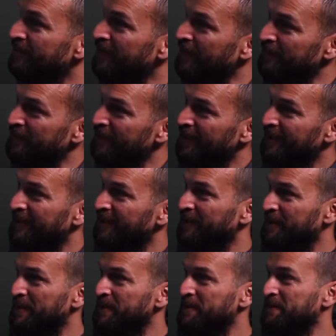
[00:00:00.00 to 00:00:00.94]
Well,
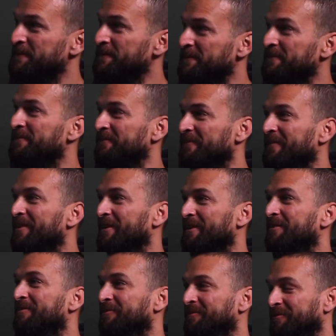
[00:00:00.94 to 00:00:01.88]
it's the same for
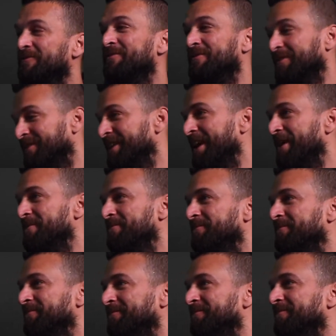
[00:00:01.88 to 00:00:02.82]
every franchise
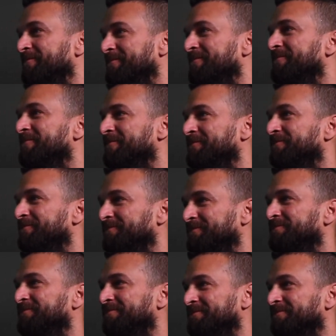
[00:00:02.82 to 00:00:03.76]
quarterback, isn't it? Is
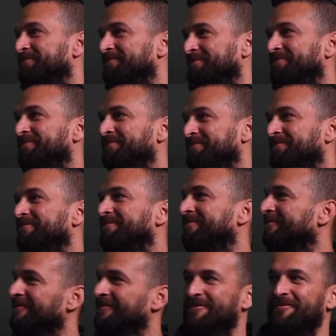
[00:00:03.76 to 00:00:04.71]
if Mahomes go
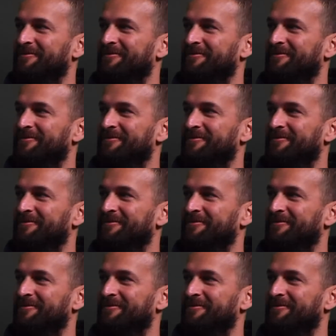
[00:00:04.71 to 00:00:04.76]
down,